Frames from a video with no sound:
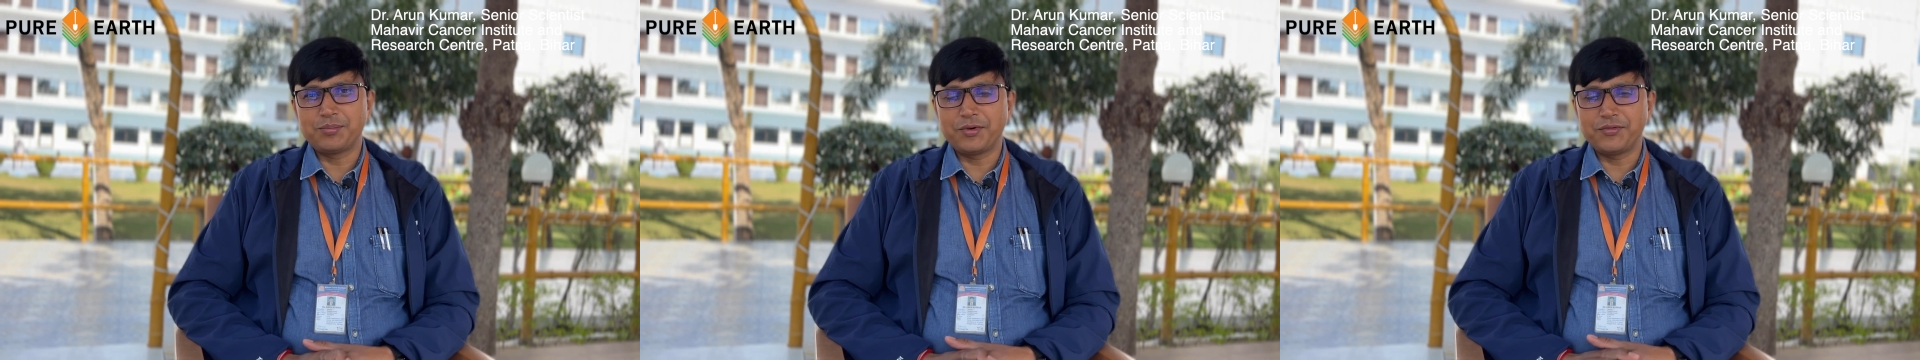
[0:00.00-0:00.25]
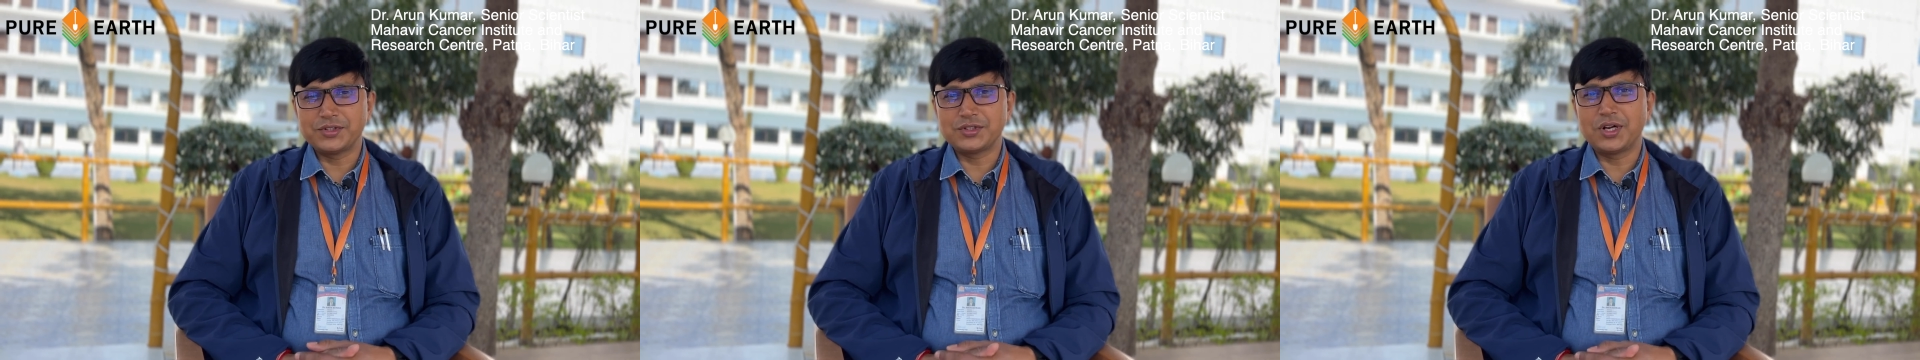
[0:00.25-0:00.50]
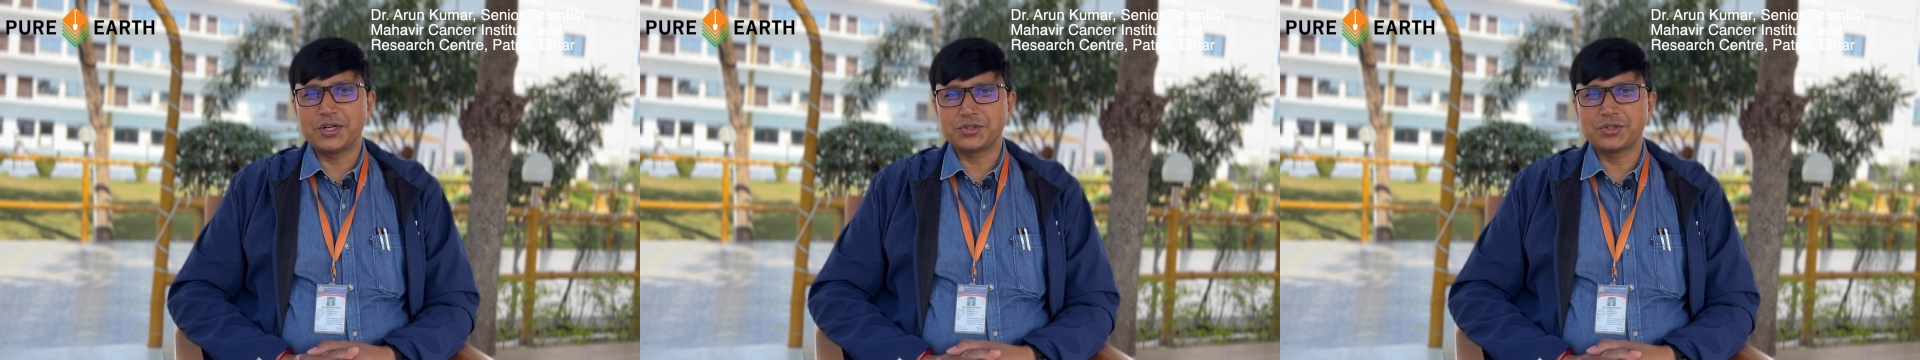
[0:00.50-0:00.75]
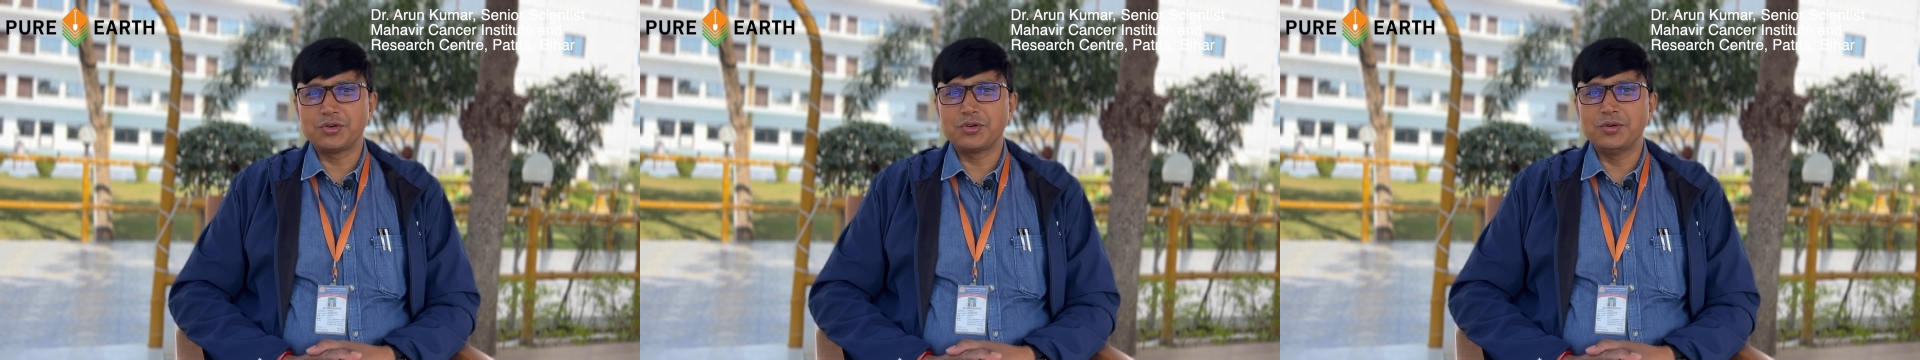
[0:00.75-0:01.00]
Professor
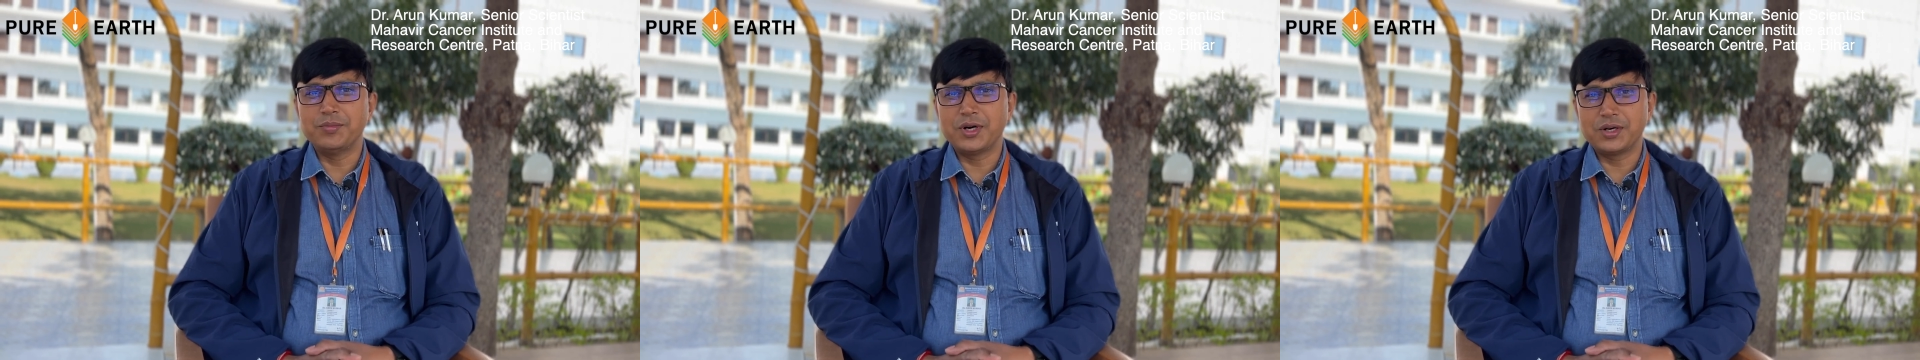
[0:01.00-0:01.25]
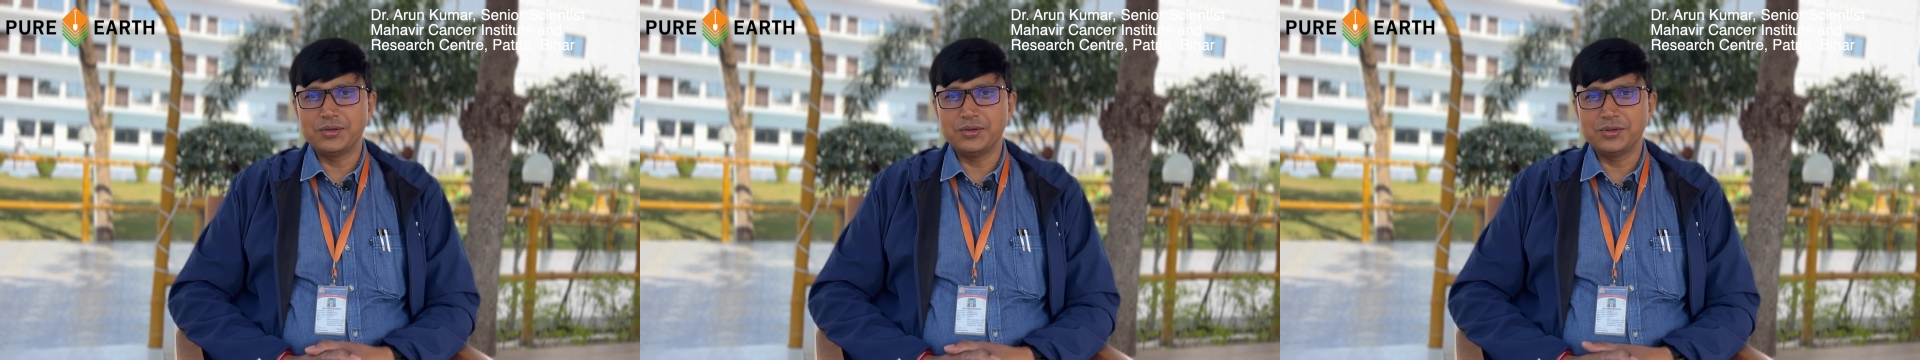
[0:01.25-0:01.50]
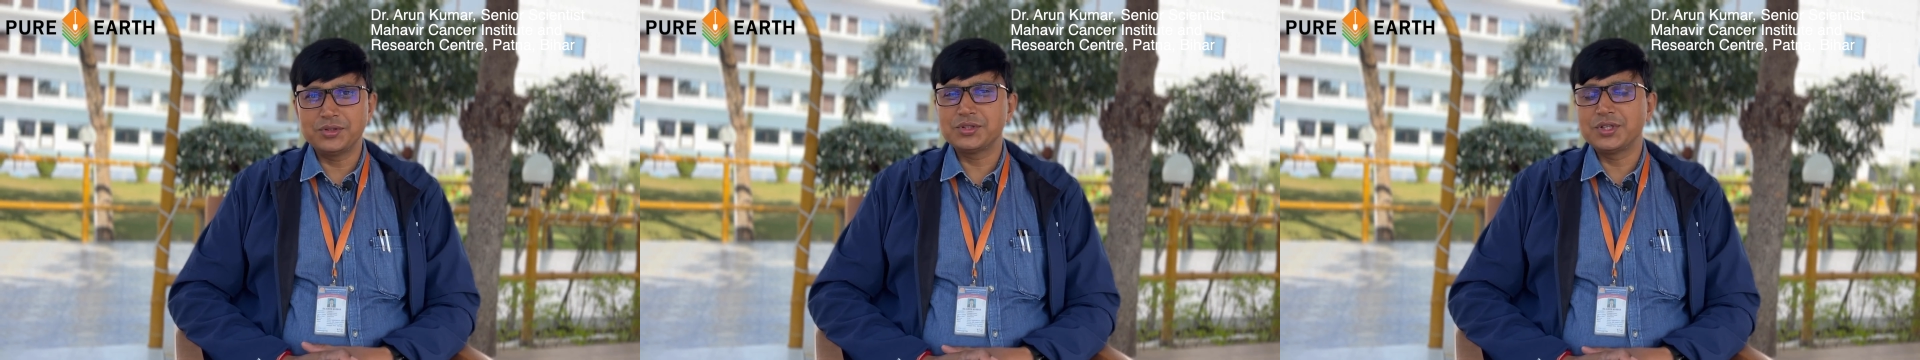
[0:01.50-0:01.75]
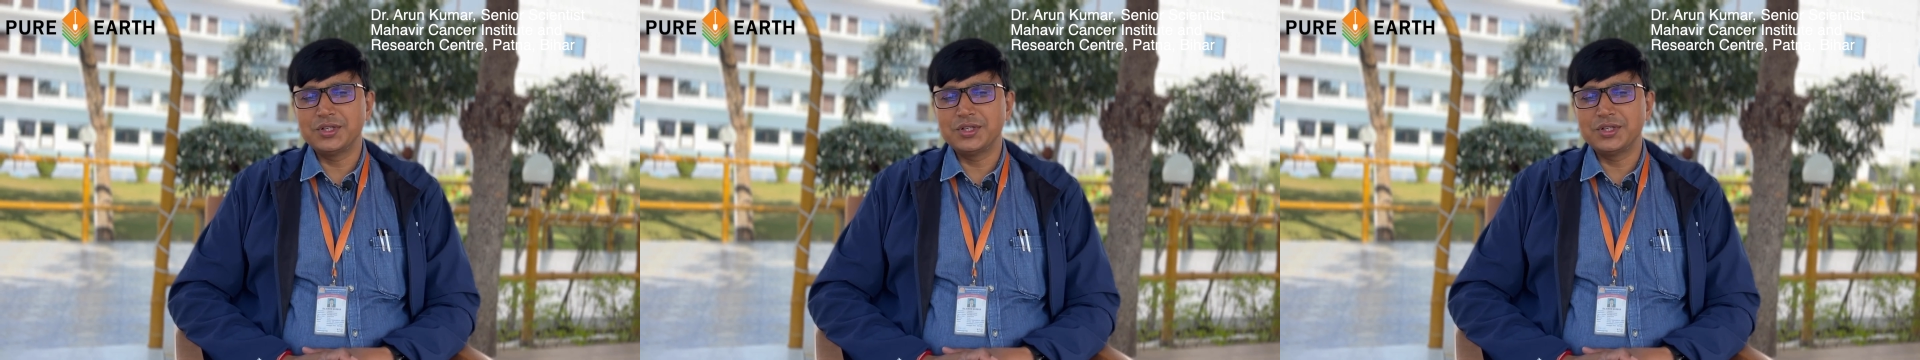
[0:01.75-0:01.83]
Ashok Kumar Ghosh.